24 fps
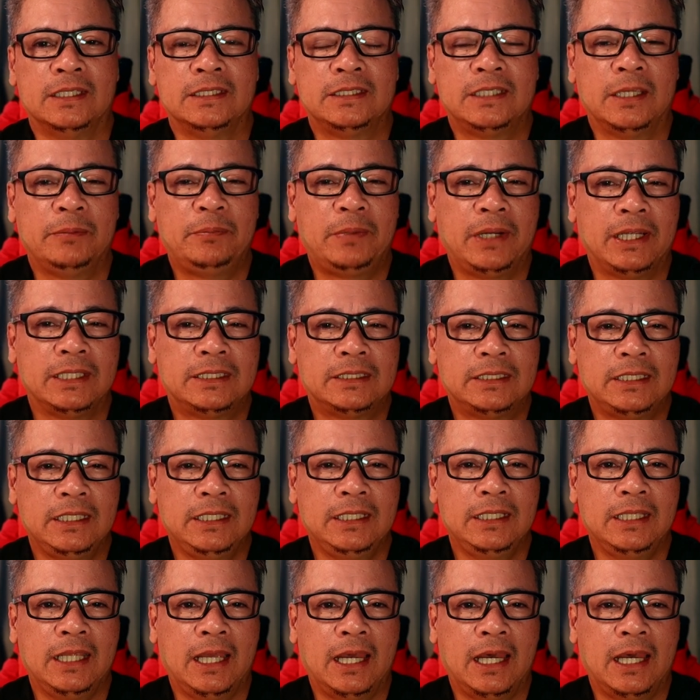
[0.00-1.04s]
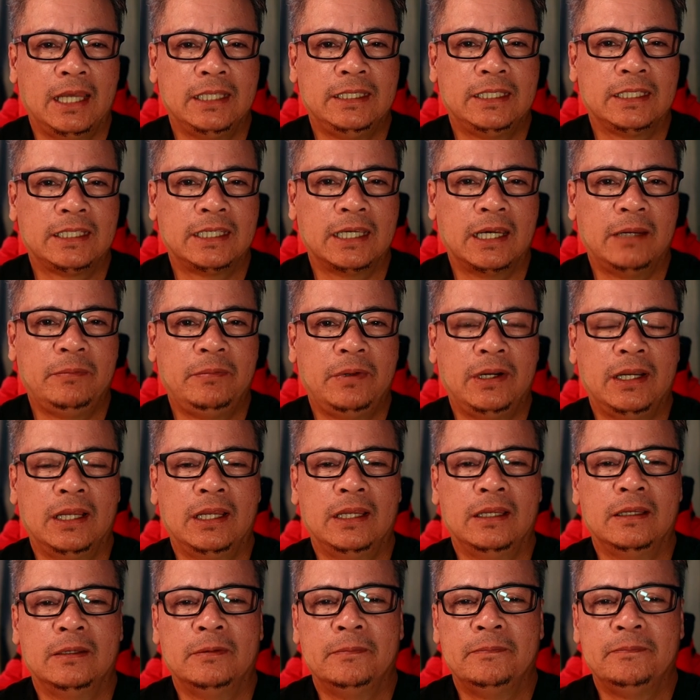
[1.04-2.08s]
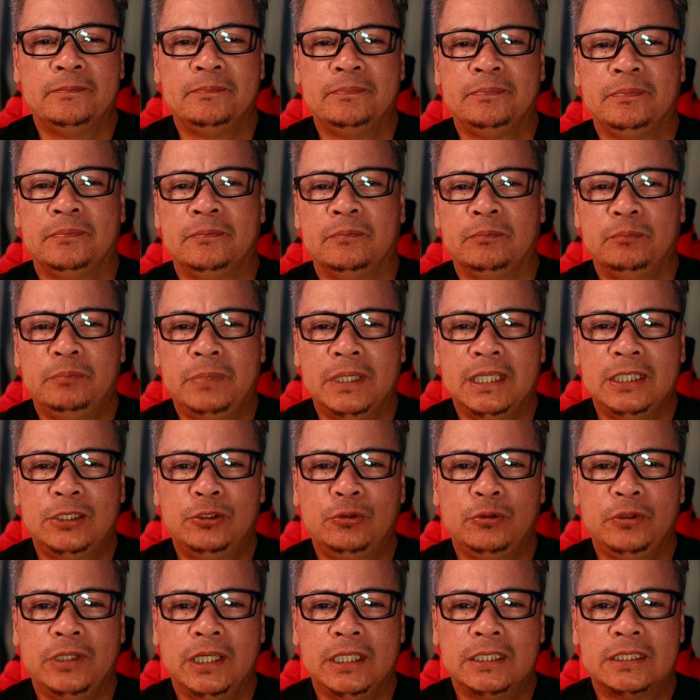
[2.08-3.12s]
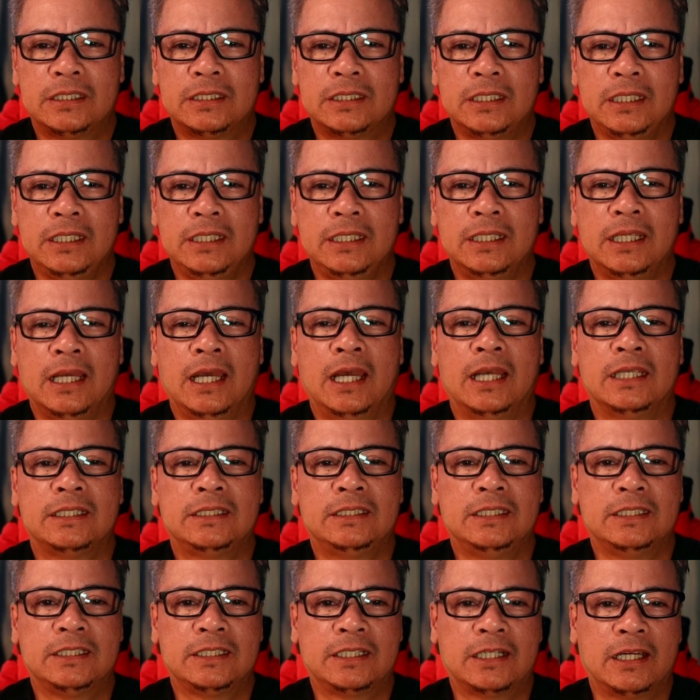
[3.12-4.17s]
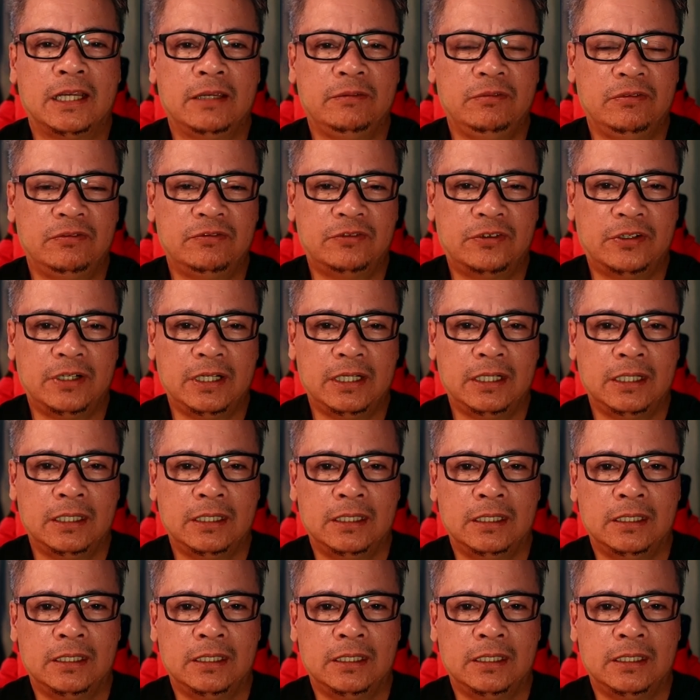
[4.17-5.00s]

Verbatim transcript: separate scene, add the camera feed to each scene as described before.